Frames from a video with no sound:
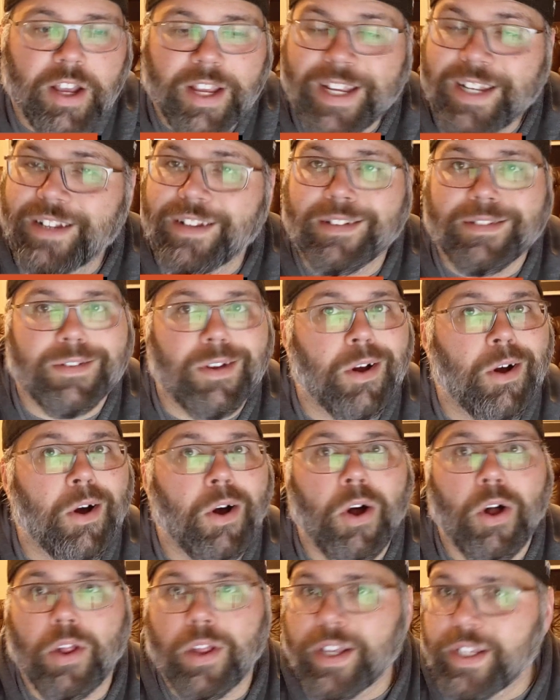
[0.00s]
He does
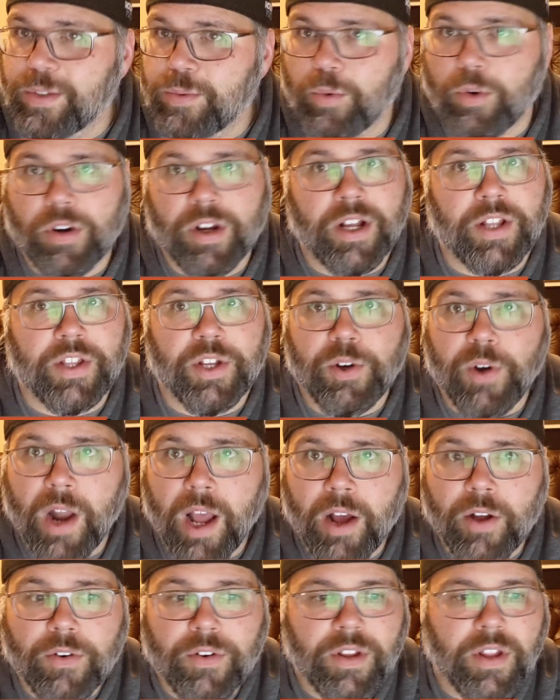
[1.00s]
all his work on the
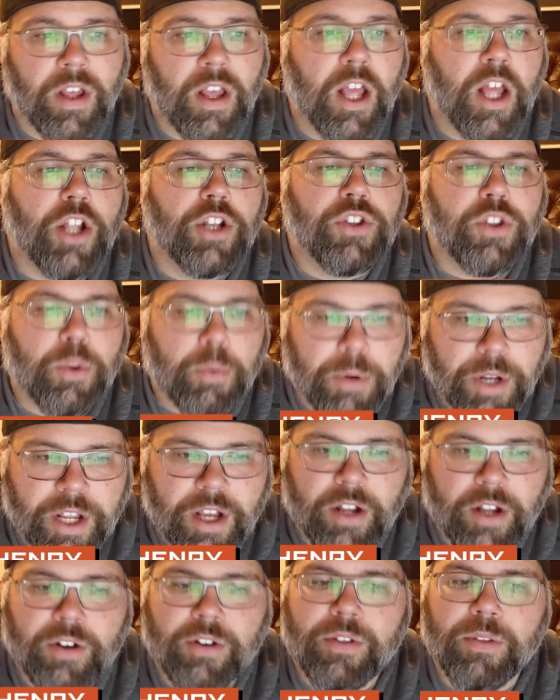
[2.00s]
ground. three
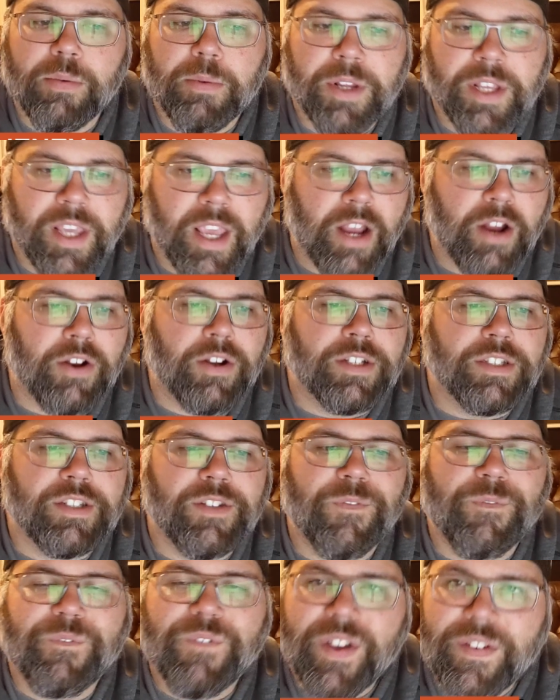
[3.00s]
hundred three
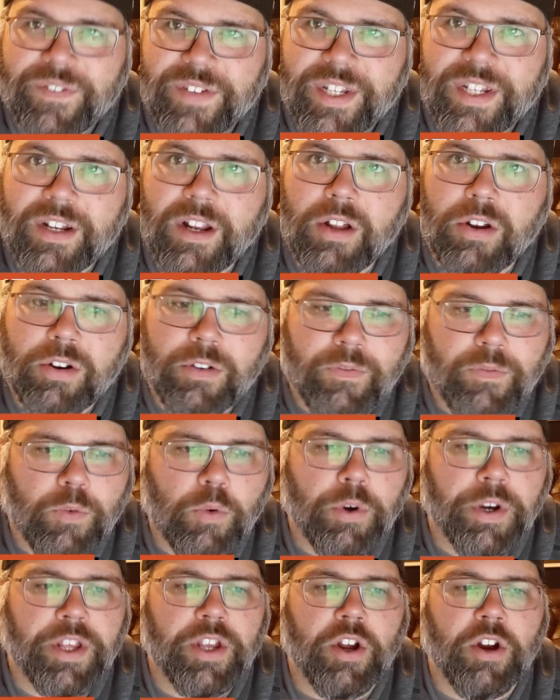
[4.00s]
carries, one thousand five hundred
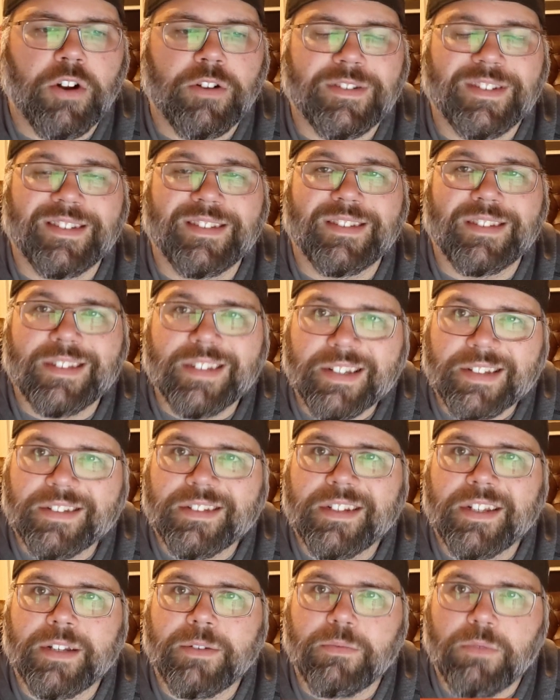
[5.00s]
forty yards, and
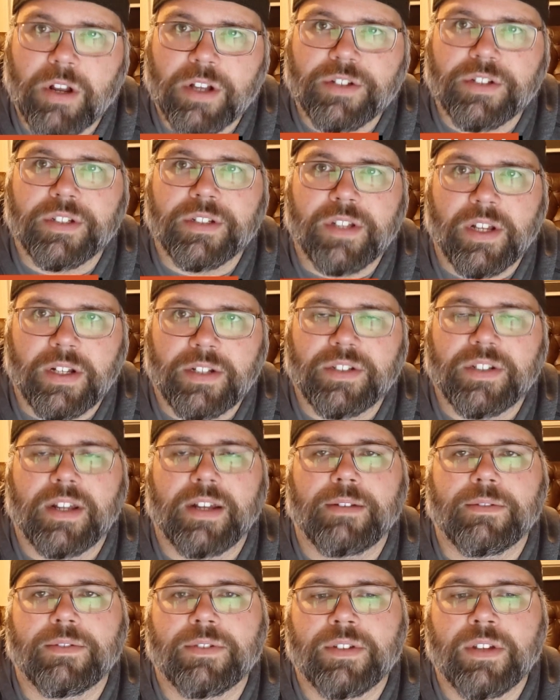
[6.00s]
sixteen rushing
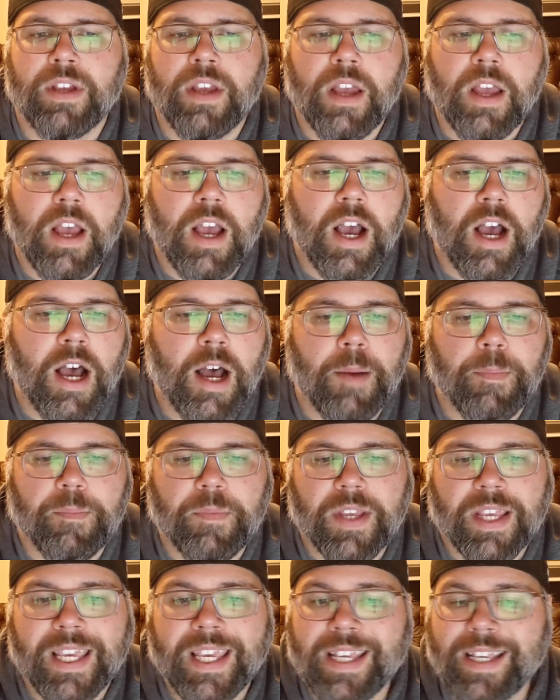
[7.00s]
touchdowns. Um,
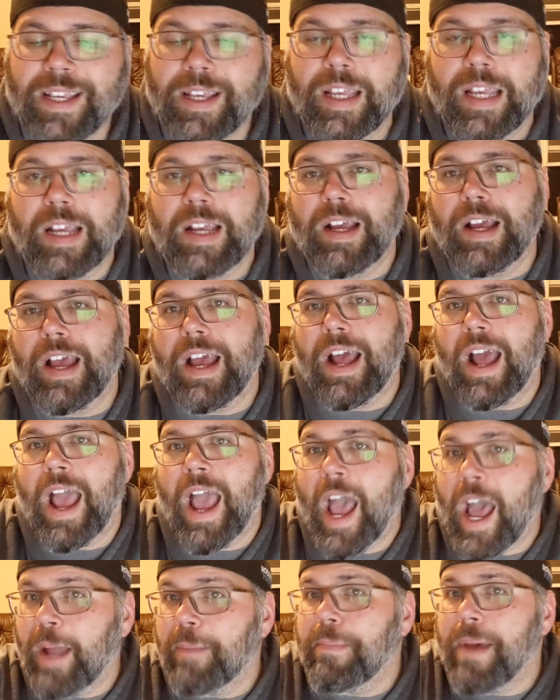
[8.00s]
he
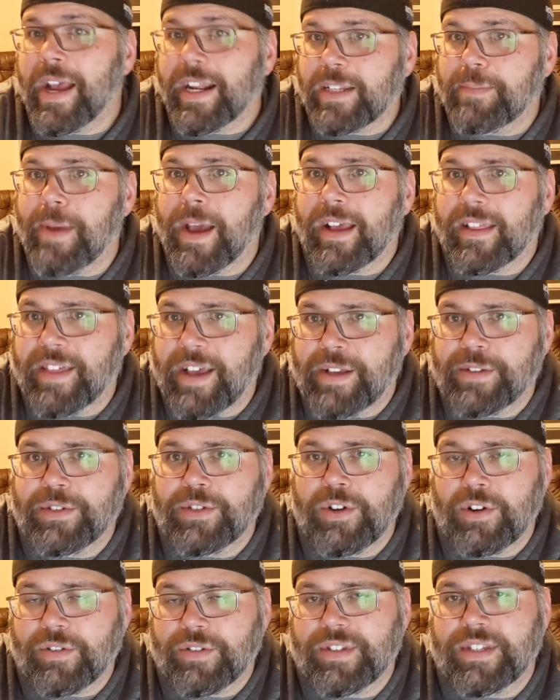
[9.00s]
had back-to-back
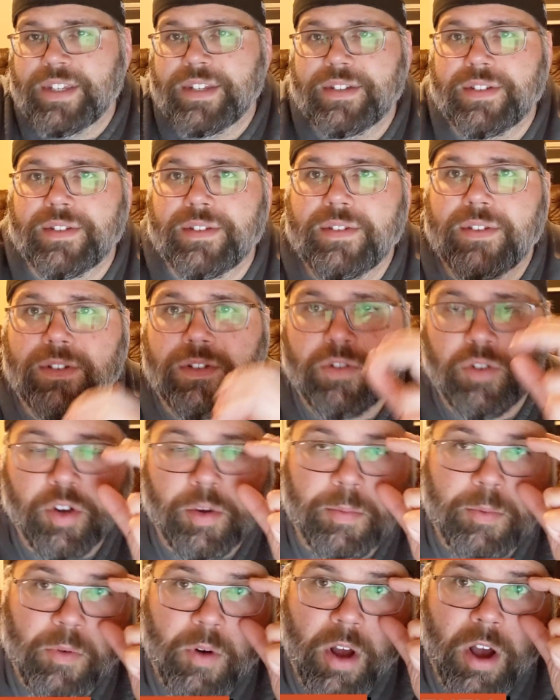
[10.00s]
thousand-yard seasons. Don't
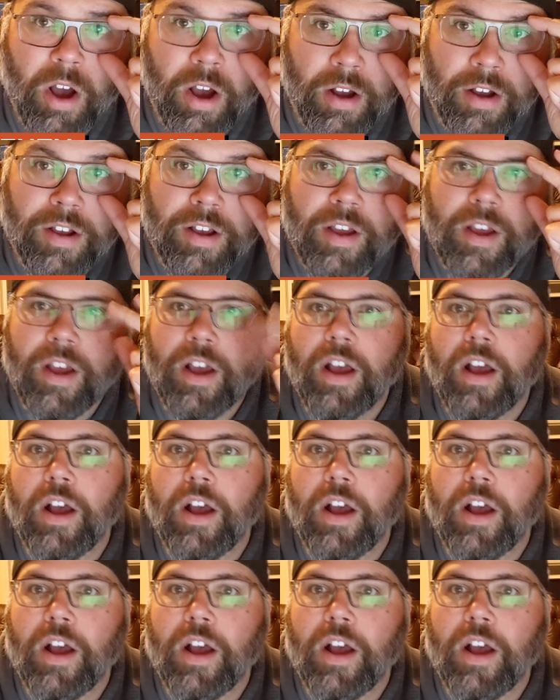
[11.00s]
get me wrong,